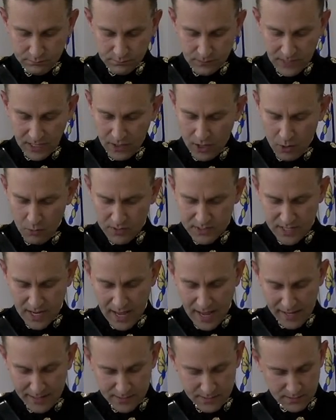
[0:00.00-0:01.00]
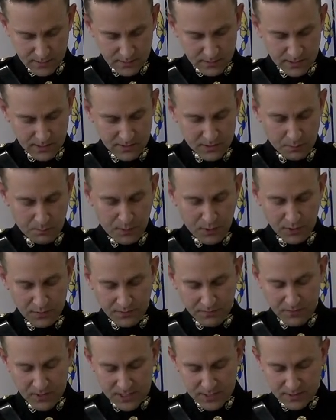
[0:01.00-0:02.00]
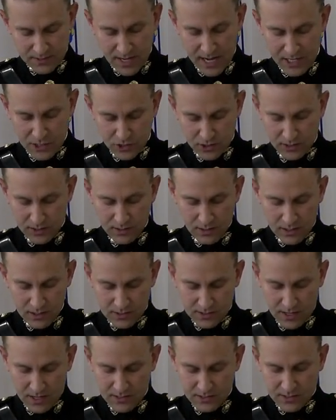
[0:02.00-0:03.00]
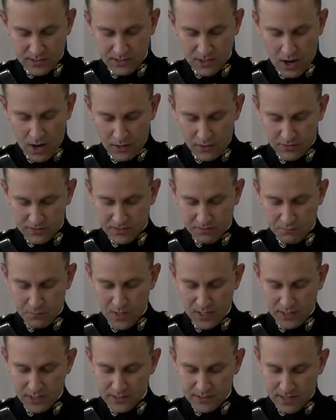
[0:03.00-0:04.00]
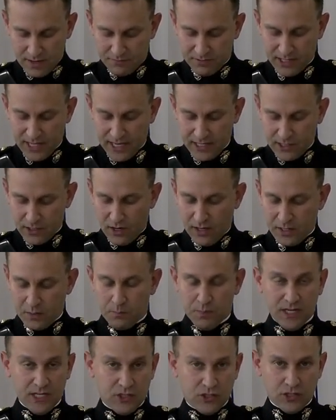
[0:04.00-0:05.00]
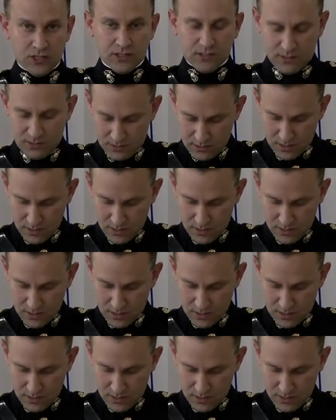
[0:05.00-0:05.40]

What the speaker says: It always has. Since the birth of this nation, sons and daughters of Millis have landed on the beaches,